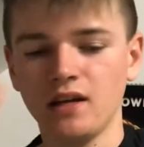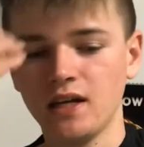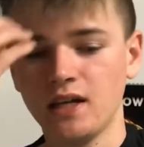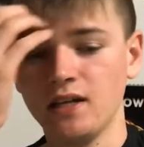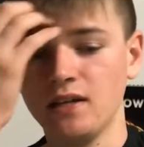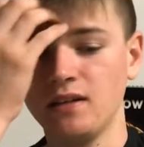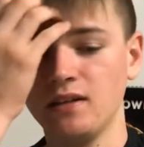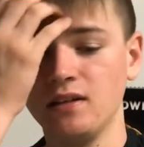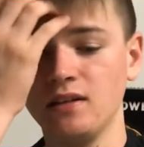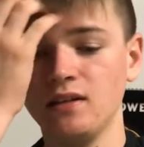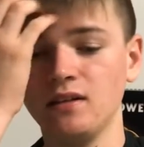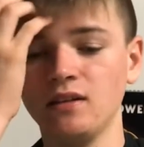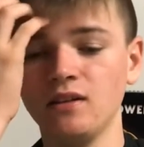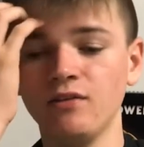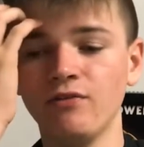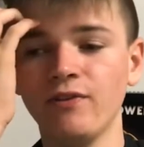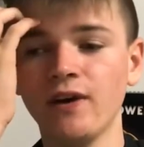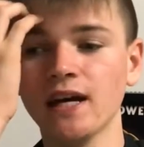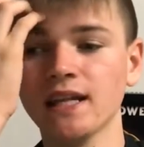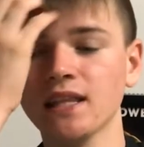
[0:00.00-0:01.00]
And
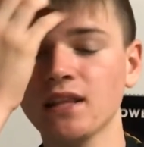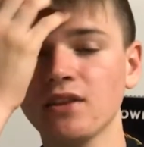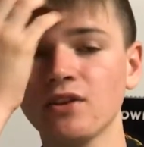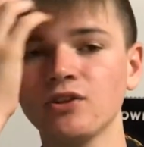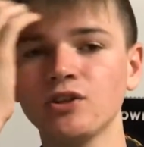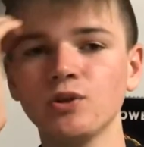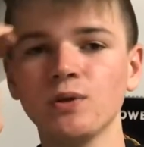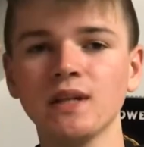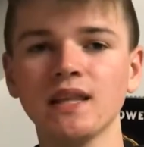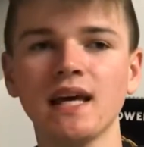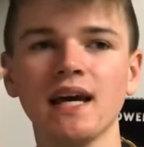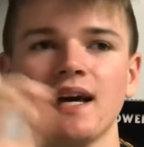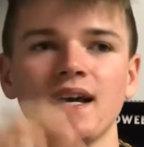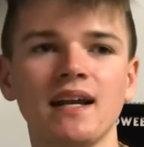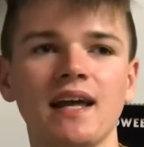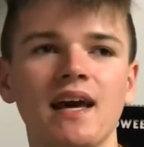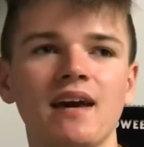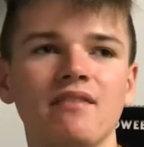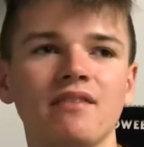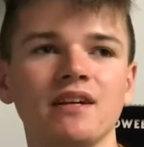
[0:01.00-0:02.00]
the fact that they're doing that
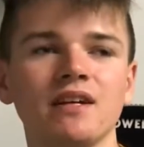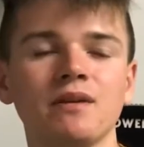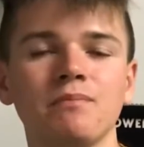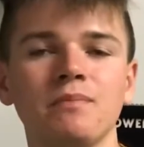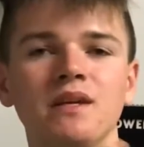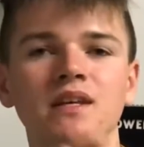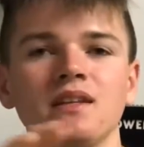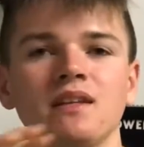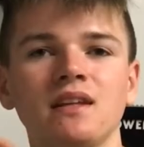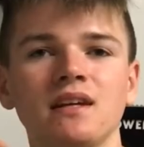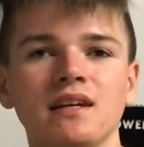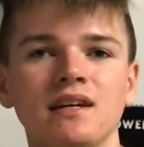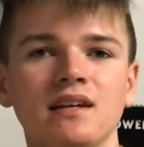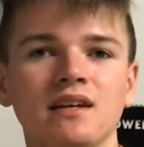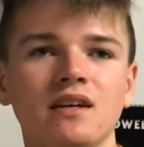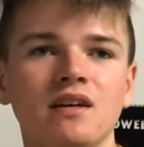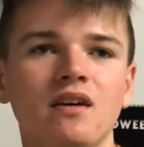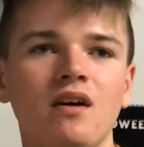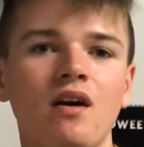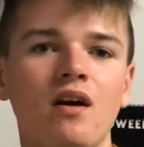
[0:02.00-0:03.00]
and having it be like
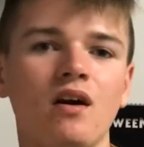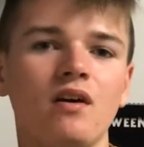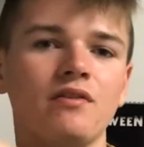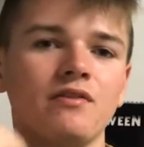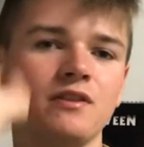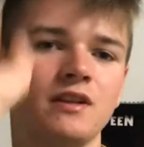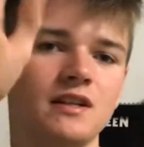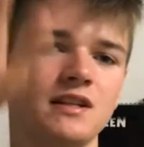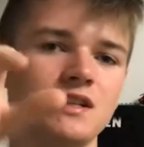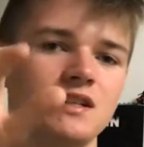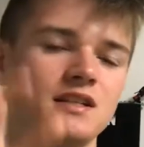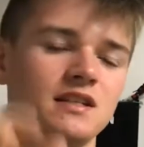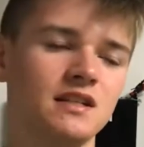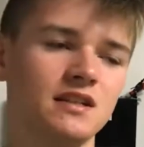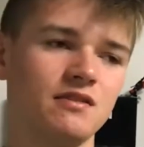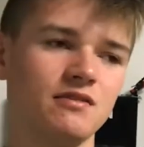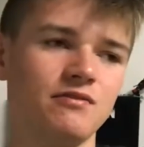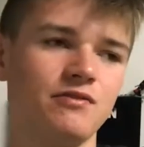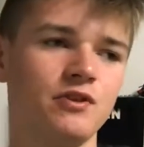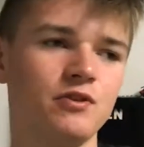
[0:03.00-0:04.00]
off in the
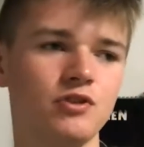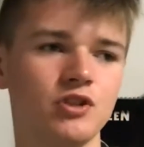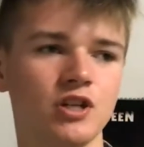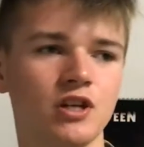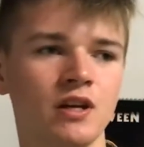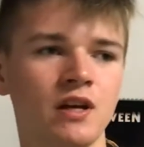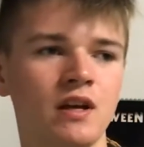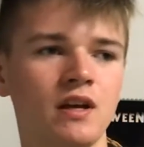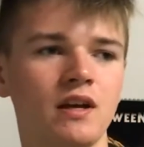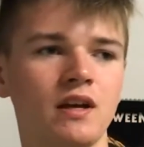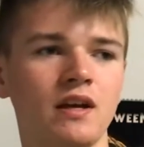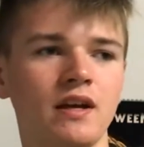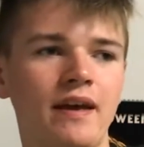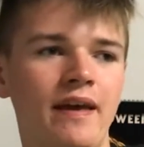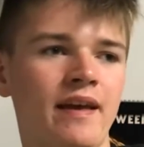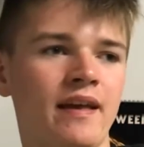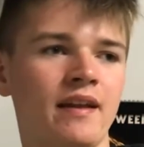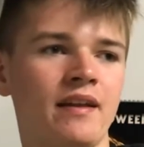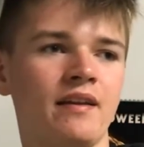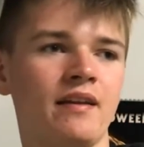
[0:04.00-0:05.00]
distant future,
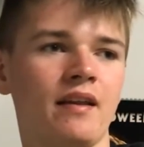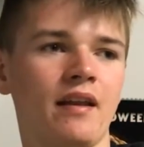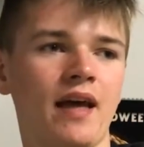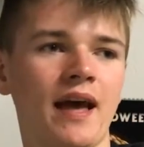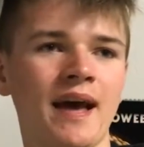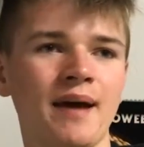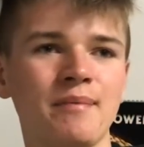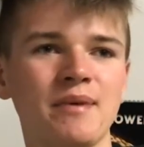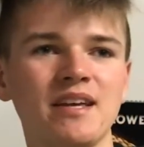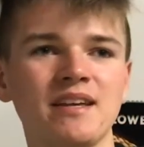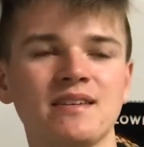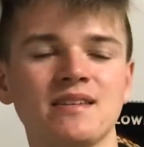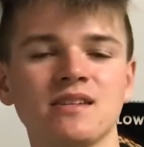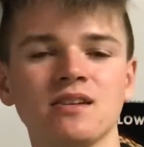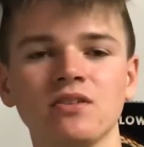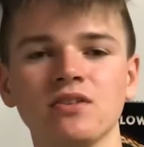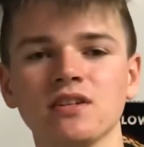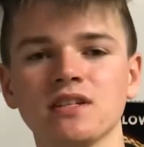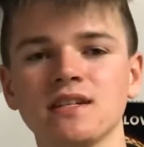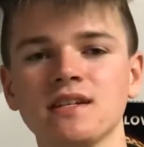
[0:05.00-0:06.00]
and Emmett is
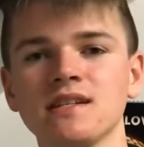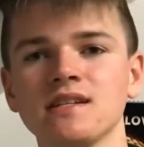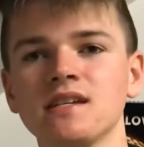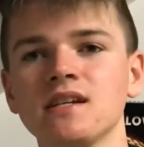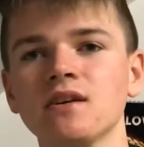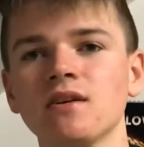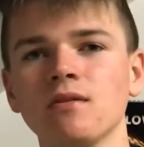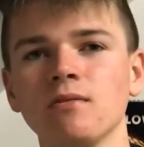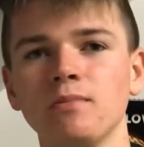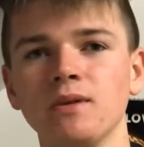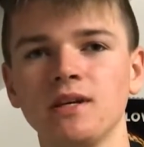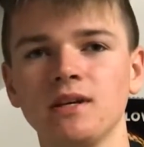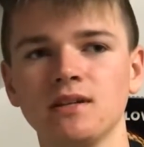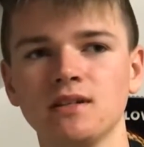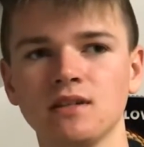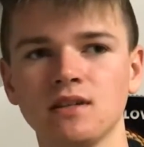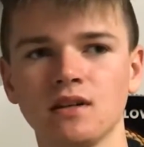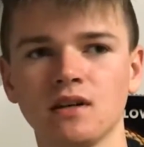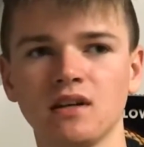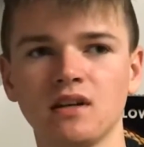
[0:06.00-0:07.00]
still this kid's hero,
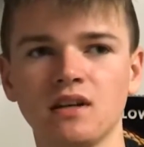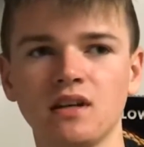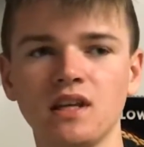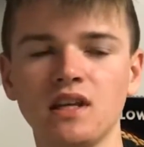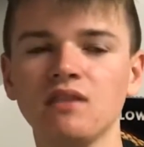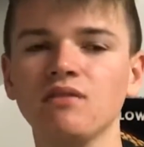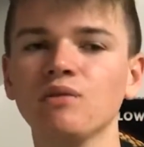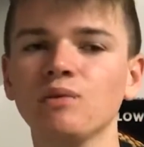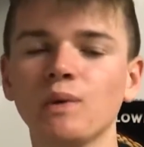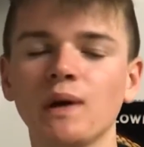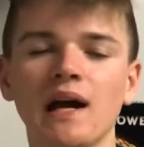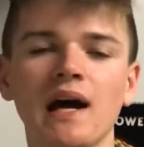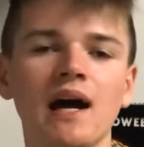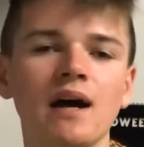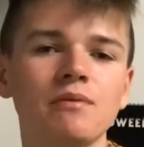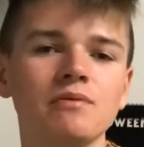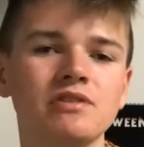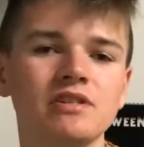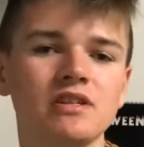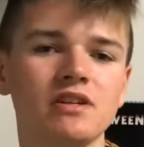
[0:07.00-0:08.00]
because even when
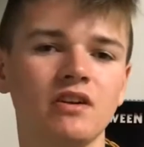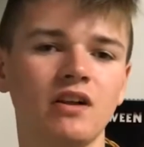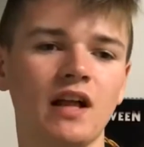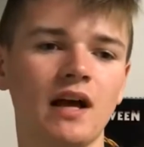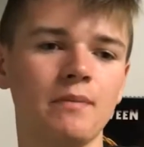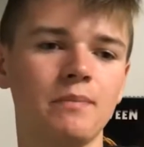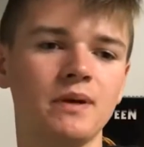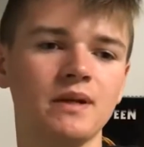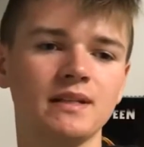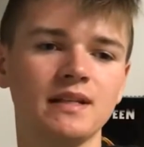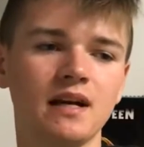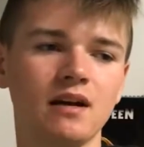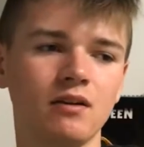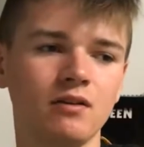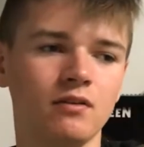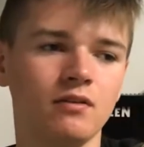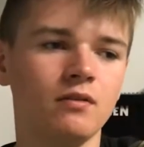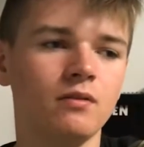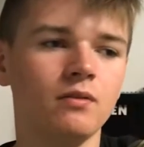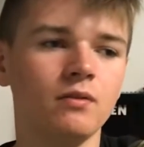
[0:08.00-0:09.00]
I was little, I picked
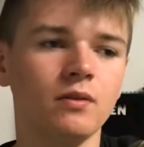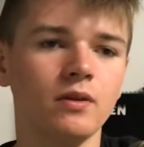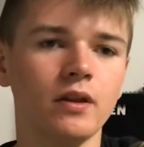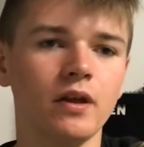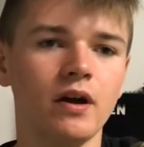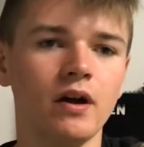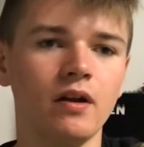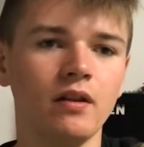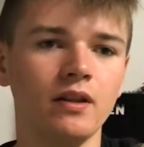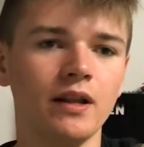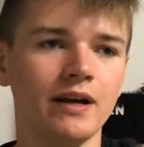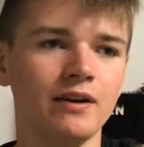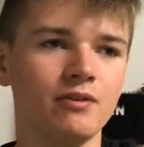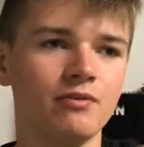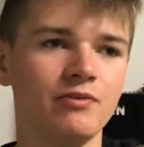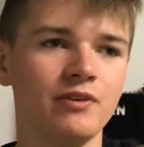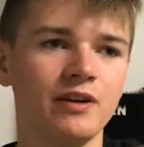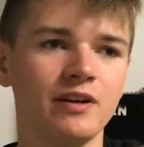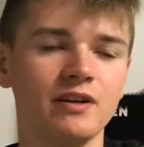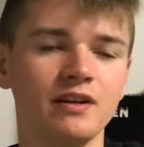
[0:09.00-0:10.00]
out a
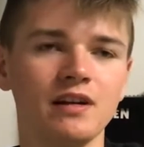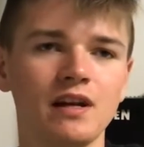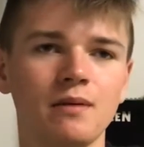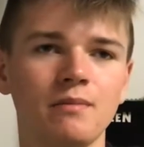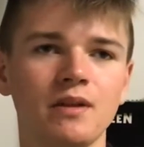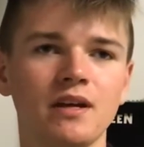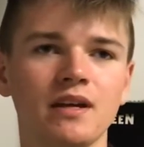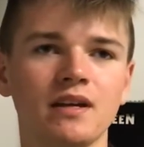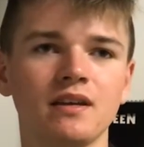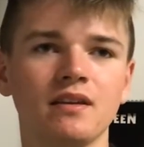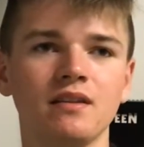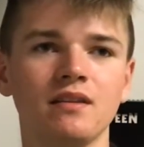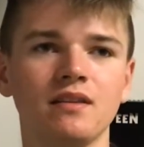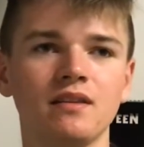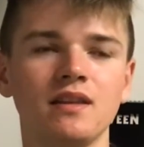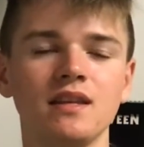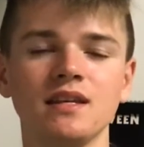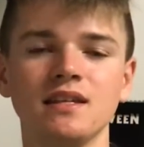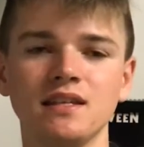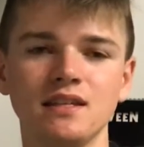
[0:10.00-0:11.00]
Lego figure and I'm like,
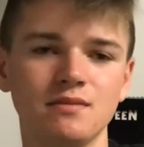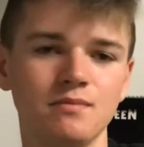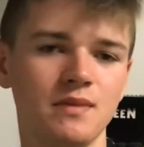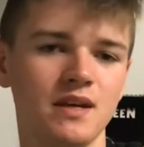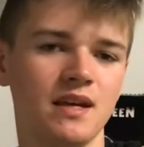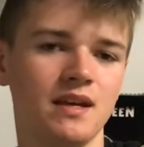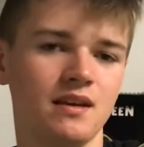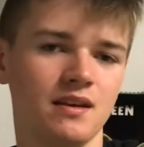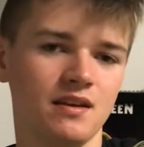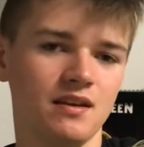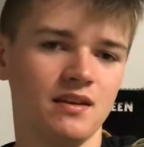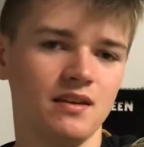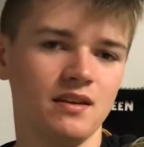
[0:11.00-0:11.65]
this is me.